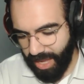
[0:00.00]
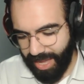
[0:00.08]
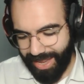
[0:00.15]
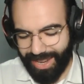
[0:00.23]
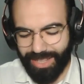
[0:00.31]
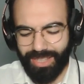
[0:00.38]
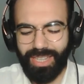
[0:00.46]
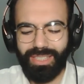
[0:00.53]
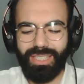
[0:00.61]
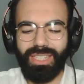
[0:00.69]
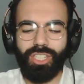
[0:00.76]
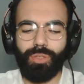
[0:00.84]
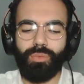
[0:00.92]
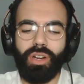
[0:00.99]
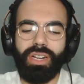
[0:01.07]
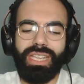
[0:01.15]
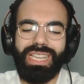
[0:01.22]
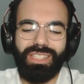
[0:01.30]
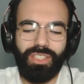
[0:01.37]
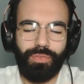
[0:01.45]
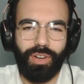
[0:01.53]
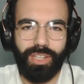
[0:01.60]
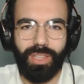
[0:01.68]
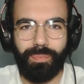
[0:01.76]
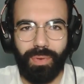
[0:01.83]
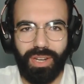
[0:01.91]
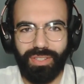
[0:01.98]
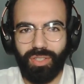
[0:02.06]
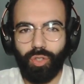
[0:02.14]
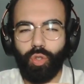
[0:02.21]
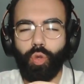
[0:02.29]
And it is more easy for the person